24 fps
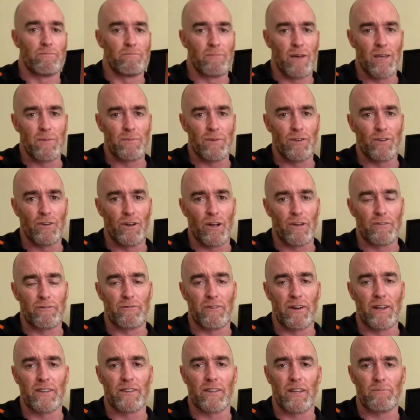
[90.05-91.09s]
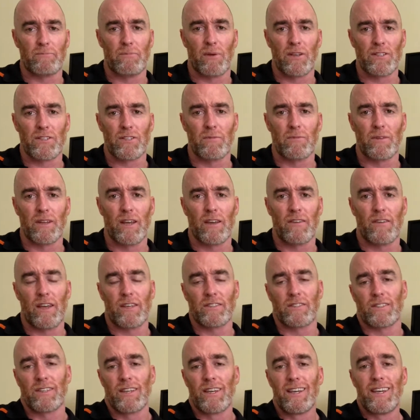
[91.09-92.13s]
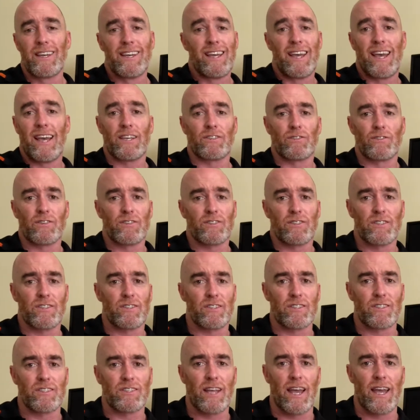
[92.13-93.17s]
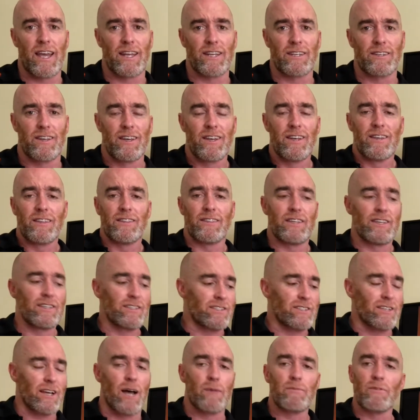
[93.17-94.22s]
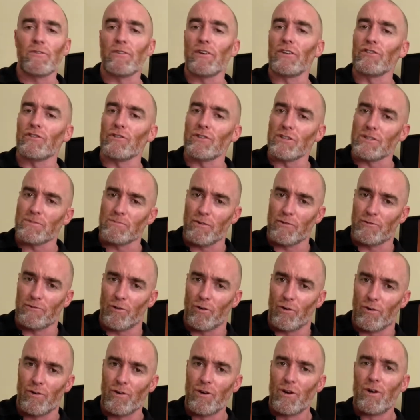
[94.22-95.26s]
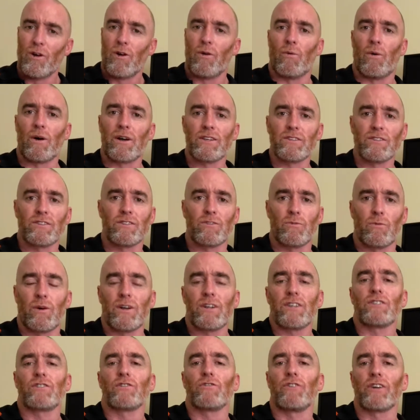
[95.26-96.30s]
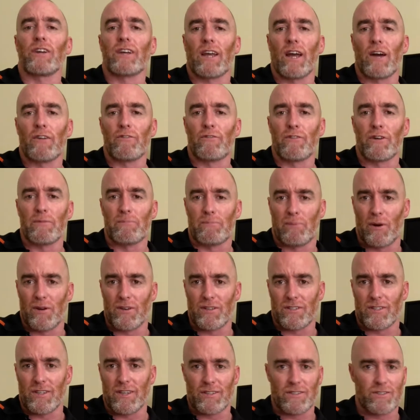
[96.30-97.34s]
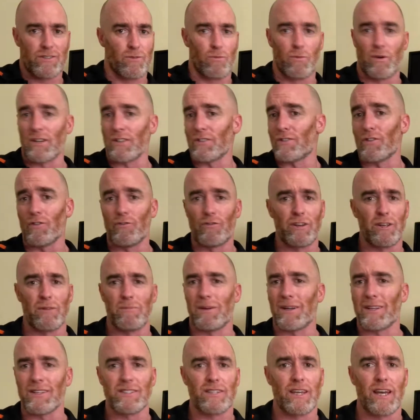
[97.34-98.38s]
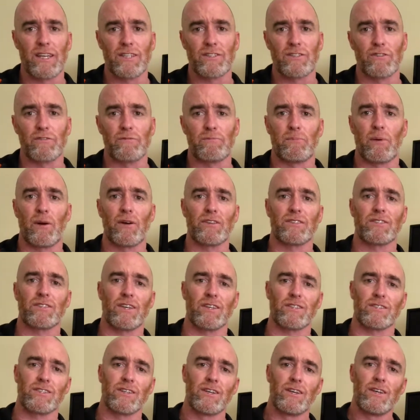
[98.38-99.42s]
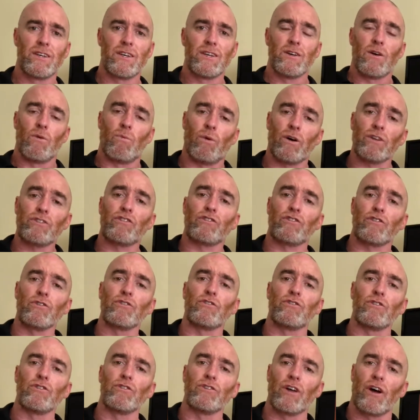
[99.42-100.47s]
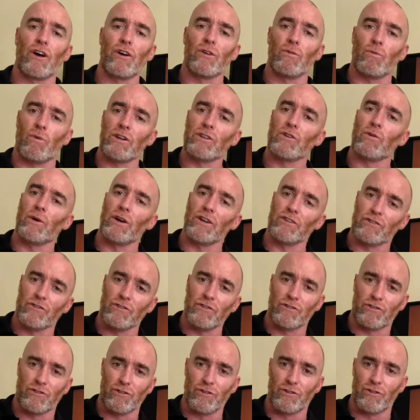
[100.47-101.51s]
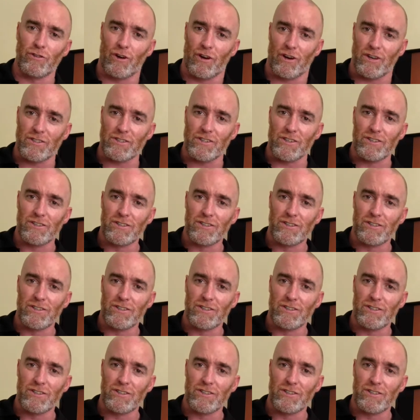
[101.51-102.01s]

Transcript: Maybe you know a friend that possibly has also sustained these type of injuries before. What is the recovery process? What is the rehabilitative process? What should you know and what questions should you ask?